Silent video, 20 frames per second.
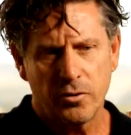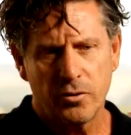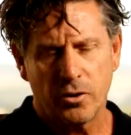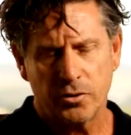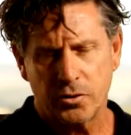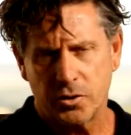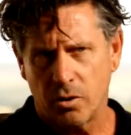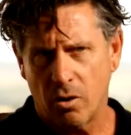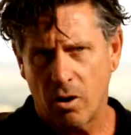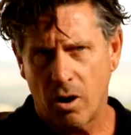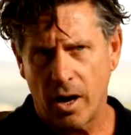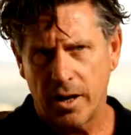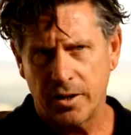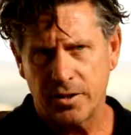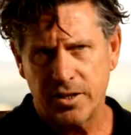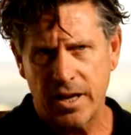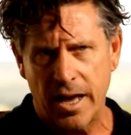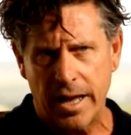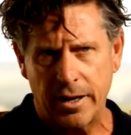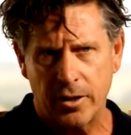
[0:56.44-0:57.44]
not too high in
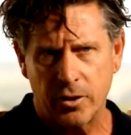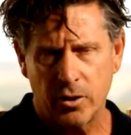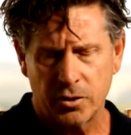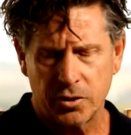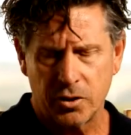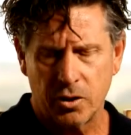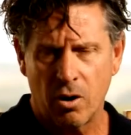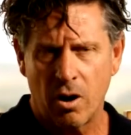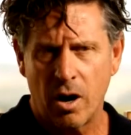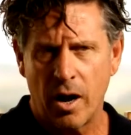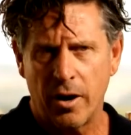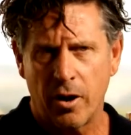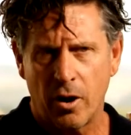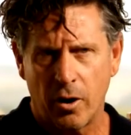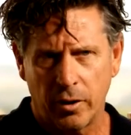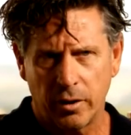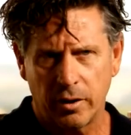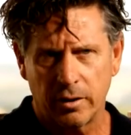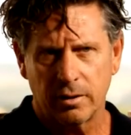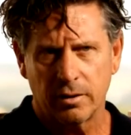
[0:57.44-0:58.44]
tannin, not too high in
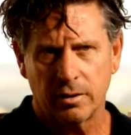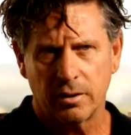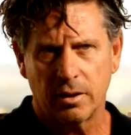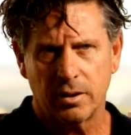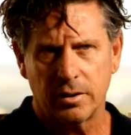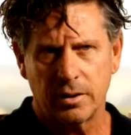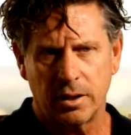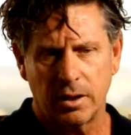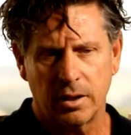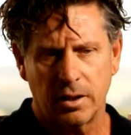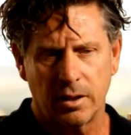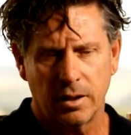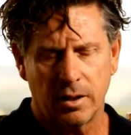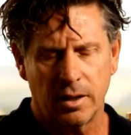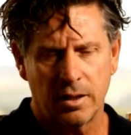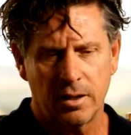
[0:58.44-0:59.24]
oak. I think